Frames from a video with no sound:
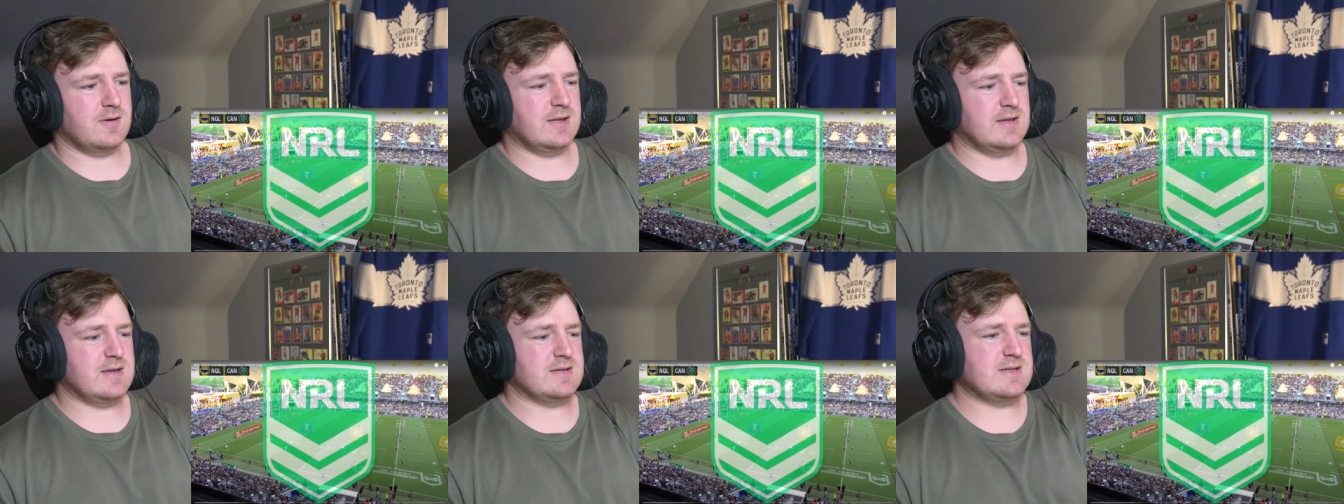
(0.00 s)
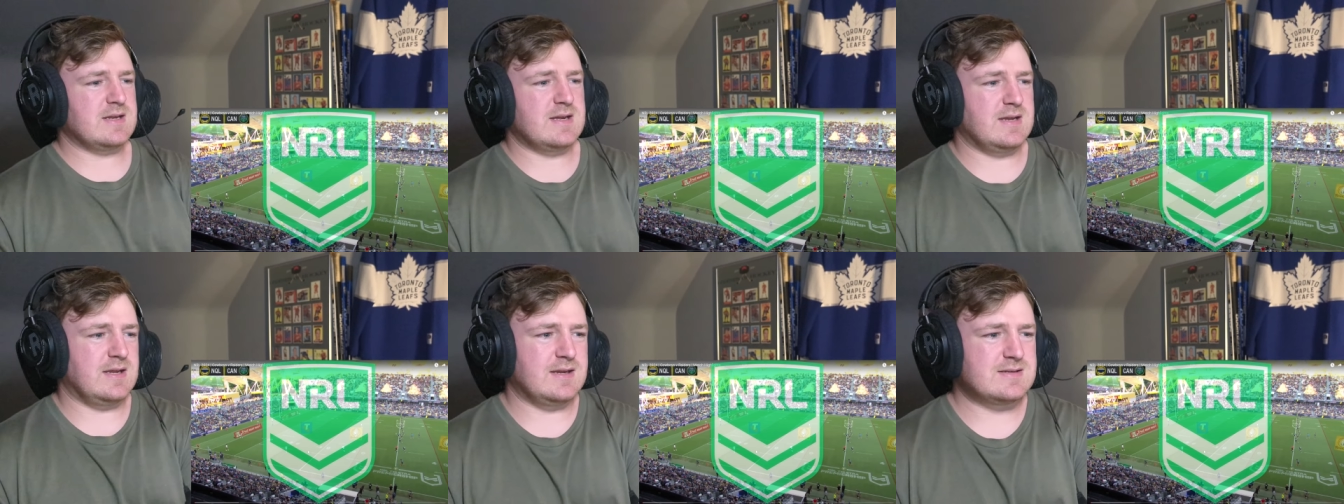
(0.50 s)
It
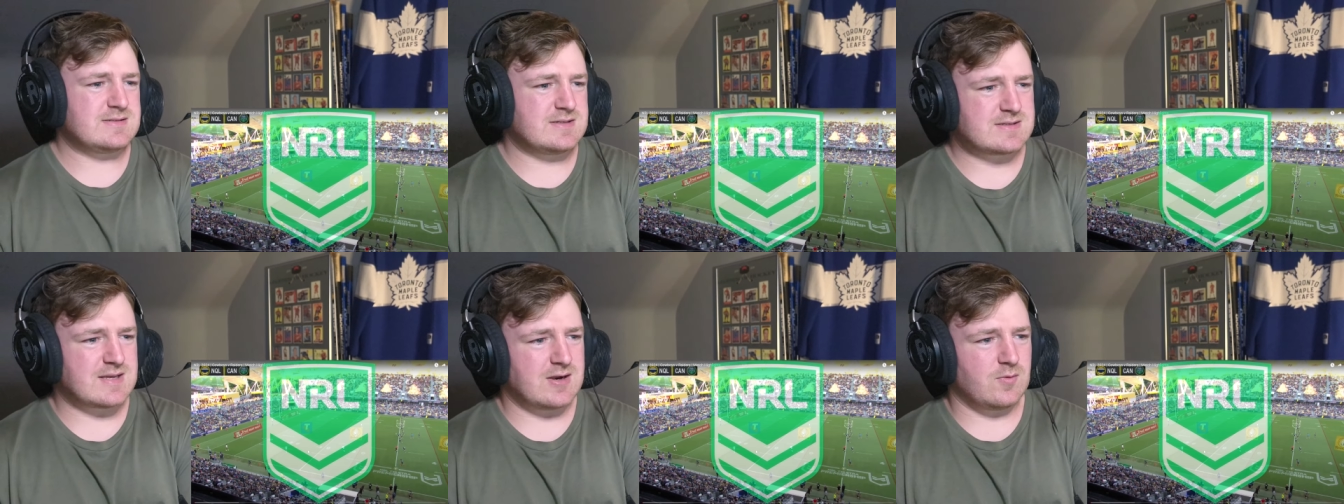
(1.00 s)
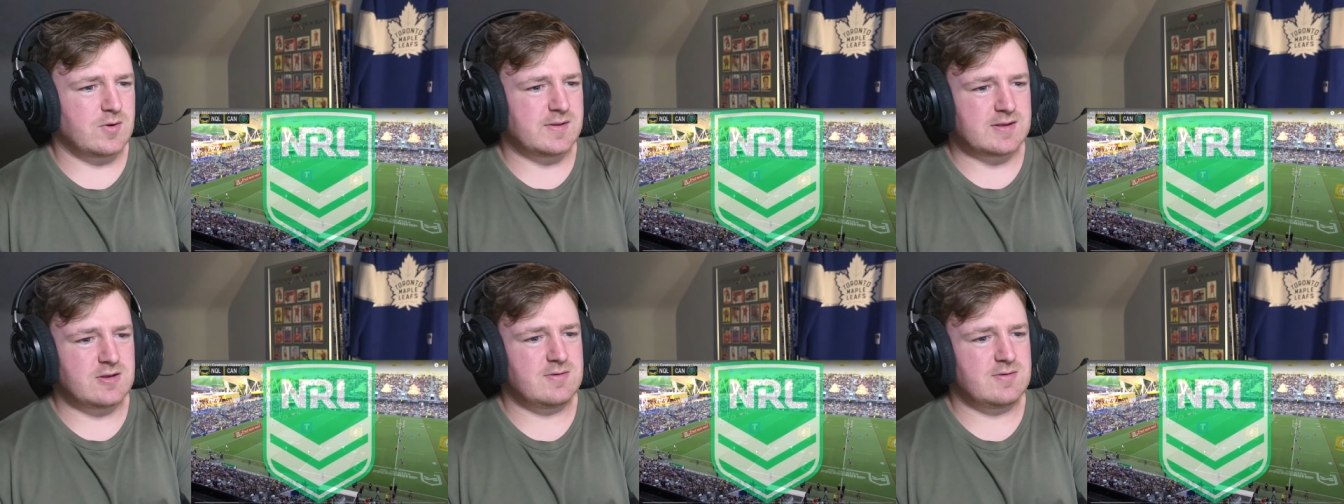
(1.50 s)
is just kind of weird. Like